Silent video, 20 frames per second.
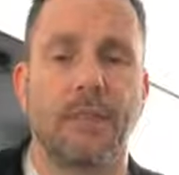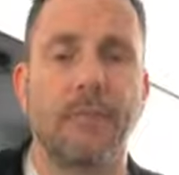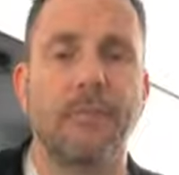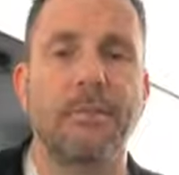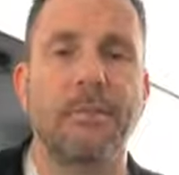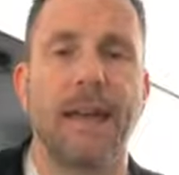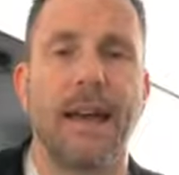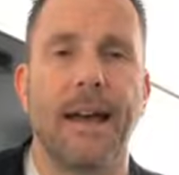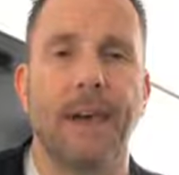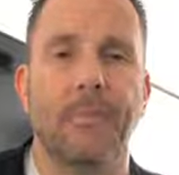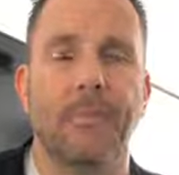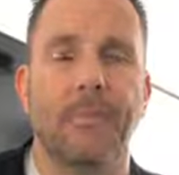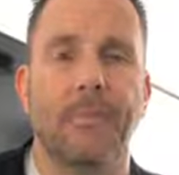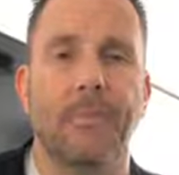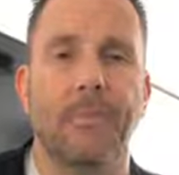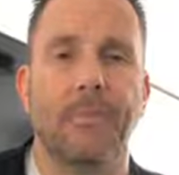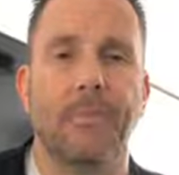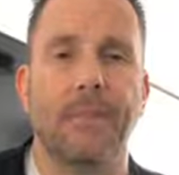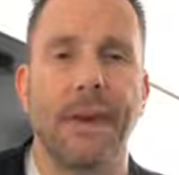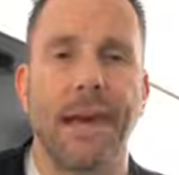
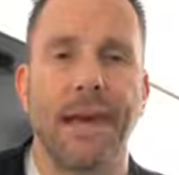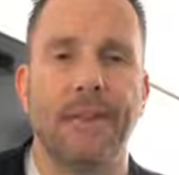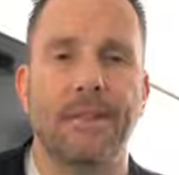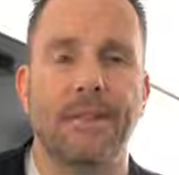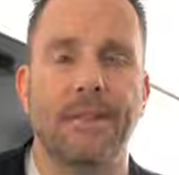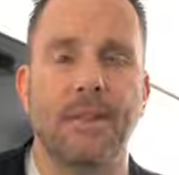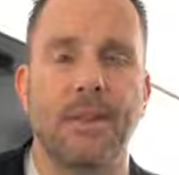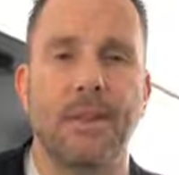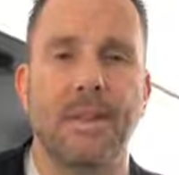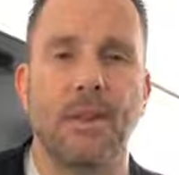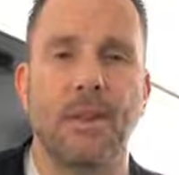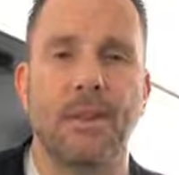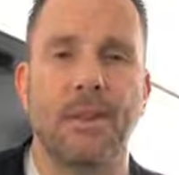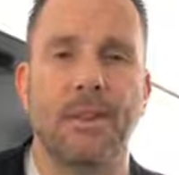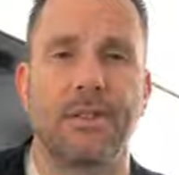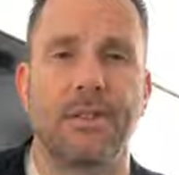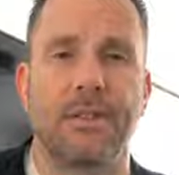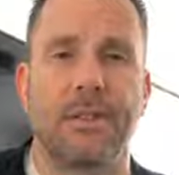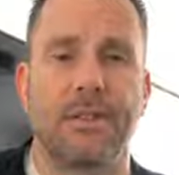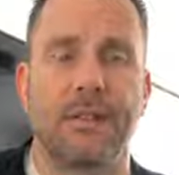Sometimes the best thing you
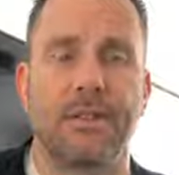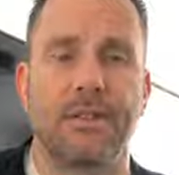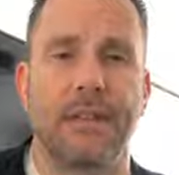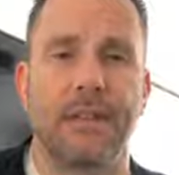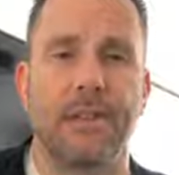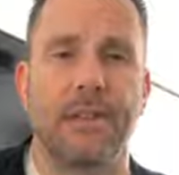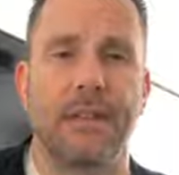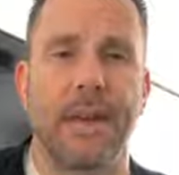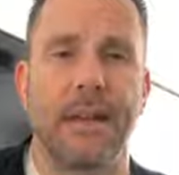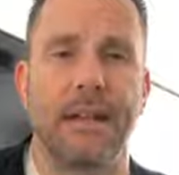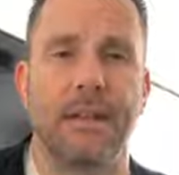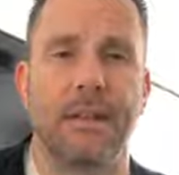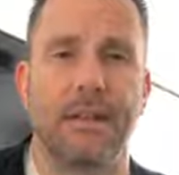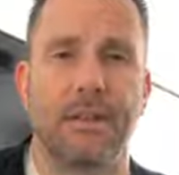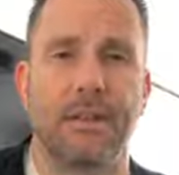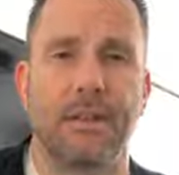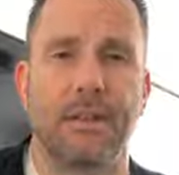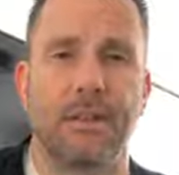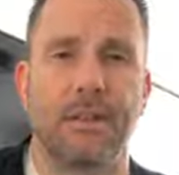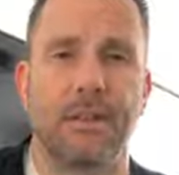can say in response
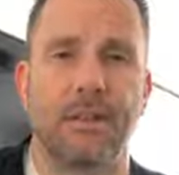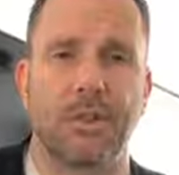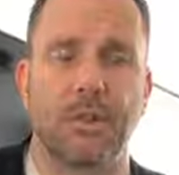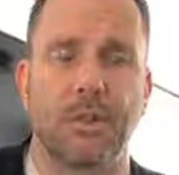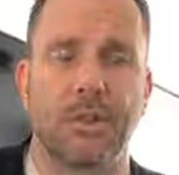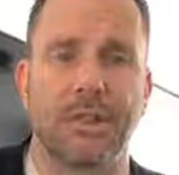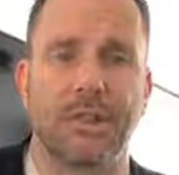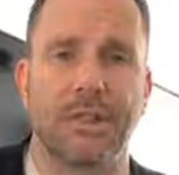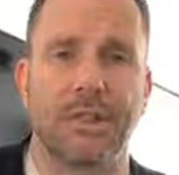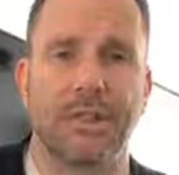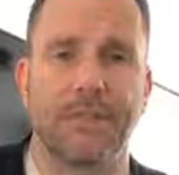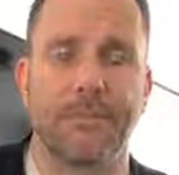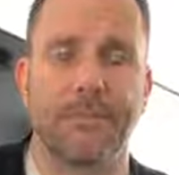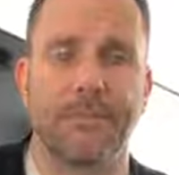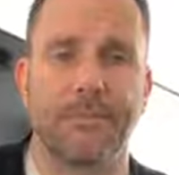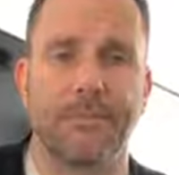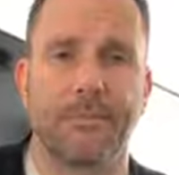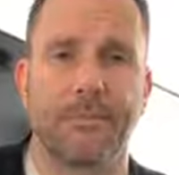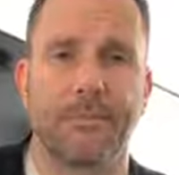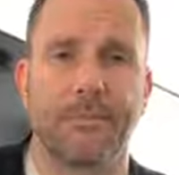to someone's question
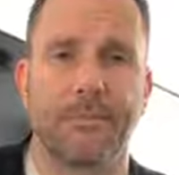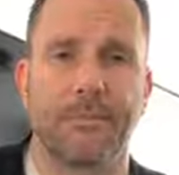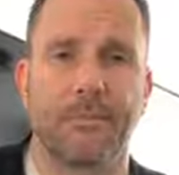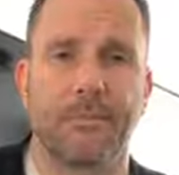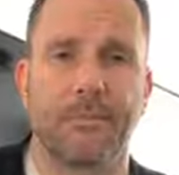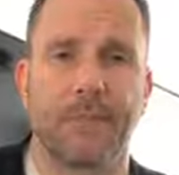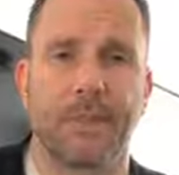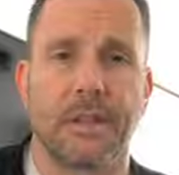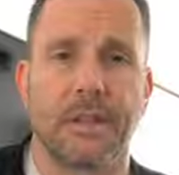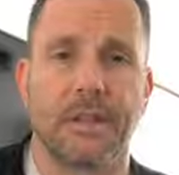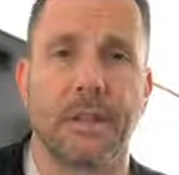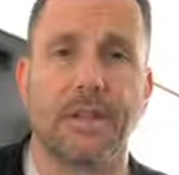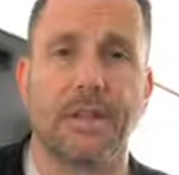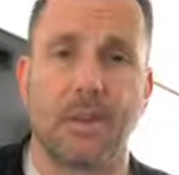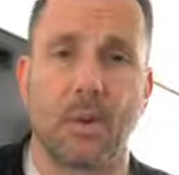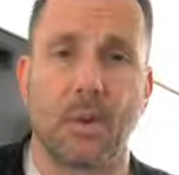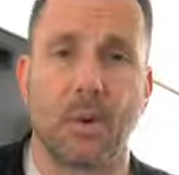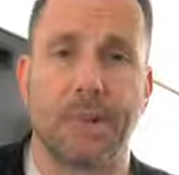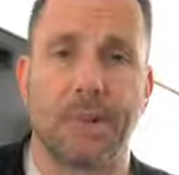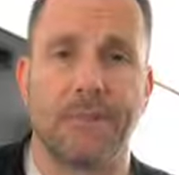
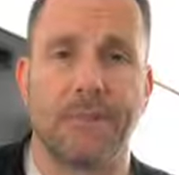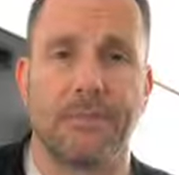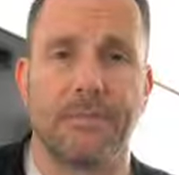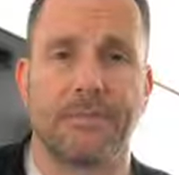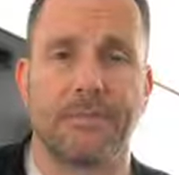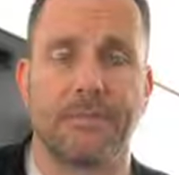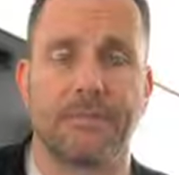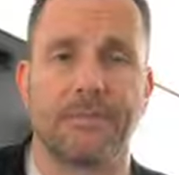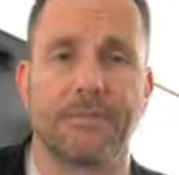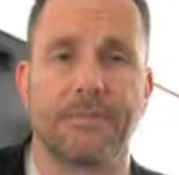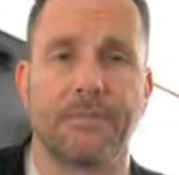is a question.